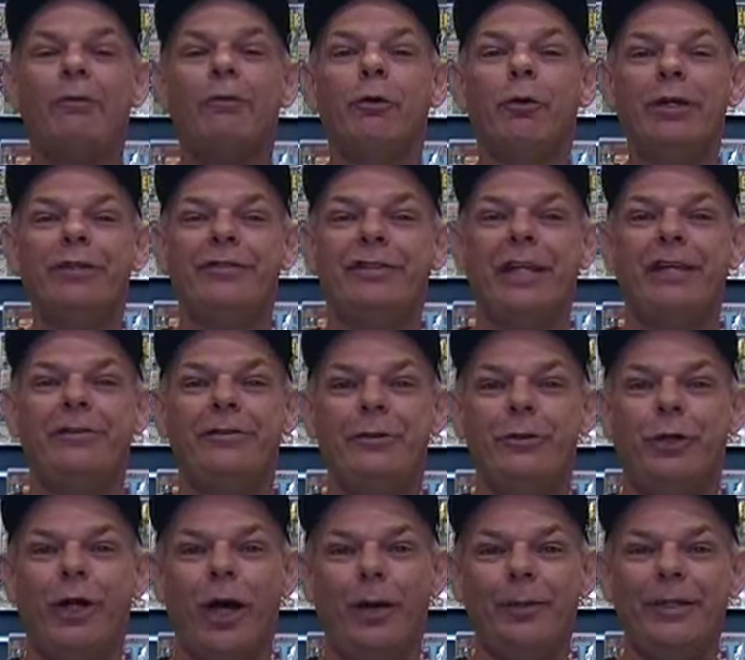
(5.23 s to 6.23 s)
Every
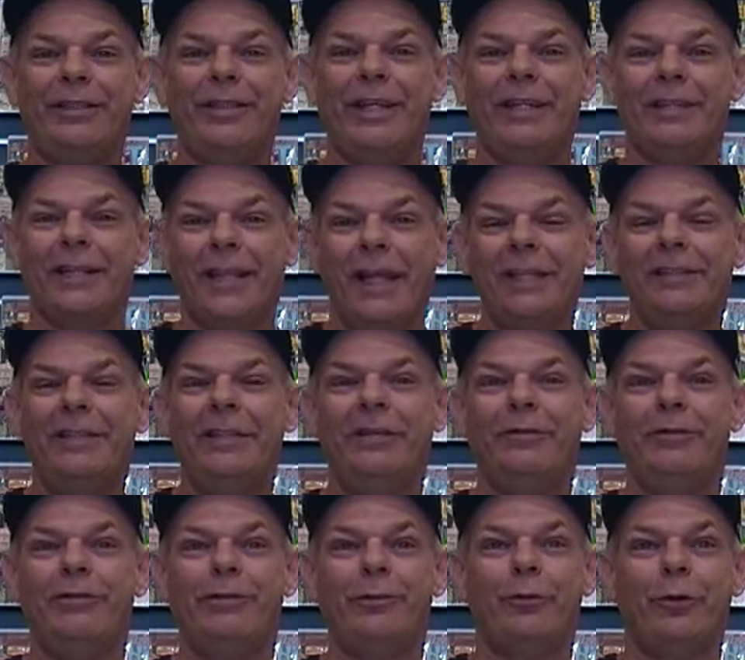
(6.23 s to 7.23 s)
Wednesday's new comic day and I like
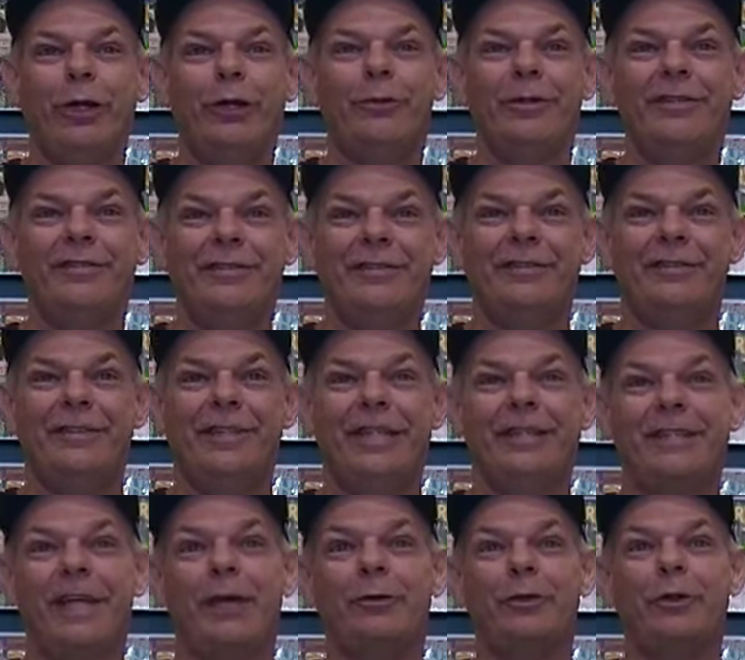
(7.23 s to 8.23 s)
to give you some great
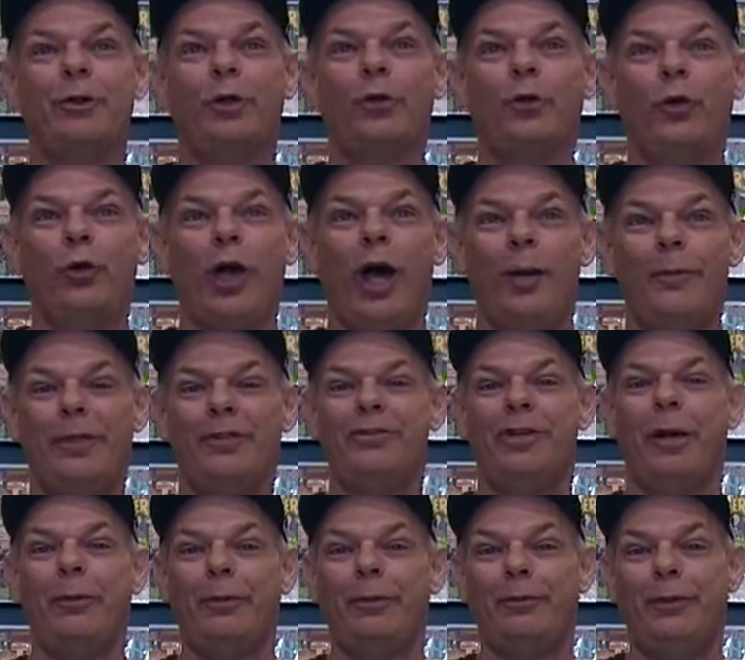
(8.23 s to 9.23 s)
reasons to get down to your local
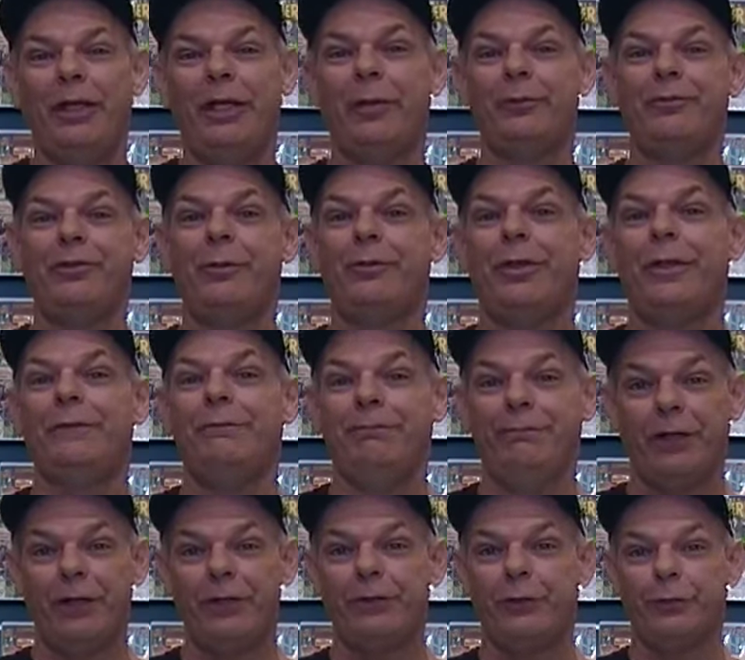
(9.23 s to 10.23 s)
comic shop and pick up
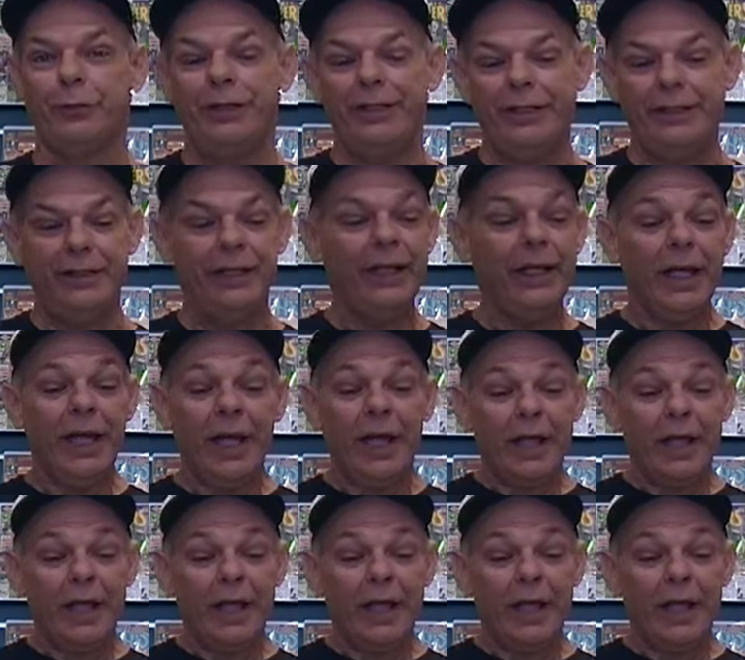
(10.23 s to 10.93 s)
something fun to read.